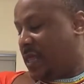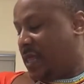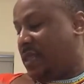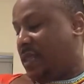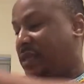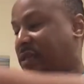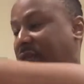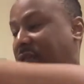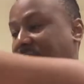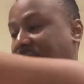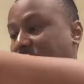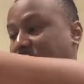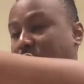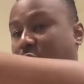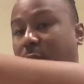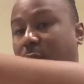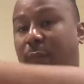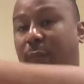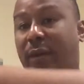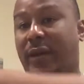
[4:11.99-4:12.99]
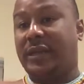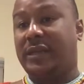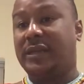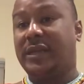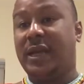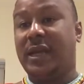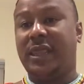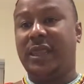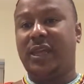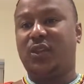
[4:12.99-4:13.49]
This is the top part.
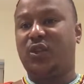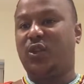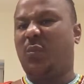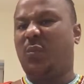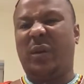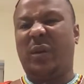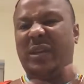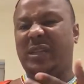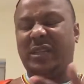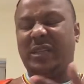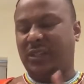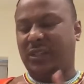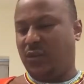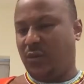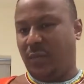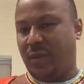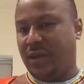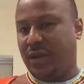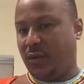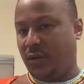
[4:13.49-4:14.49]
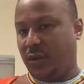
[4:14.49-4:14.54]
The top part is normally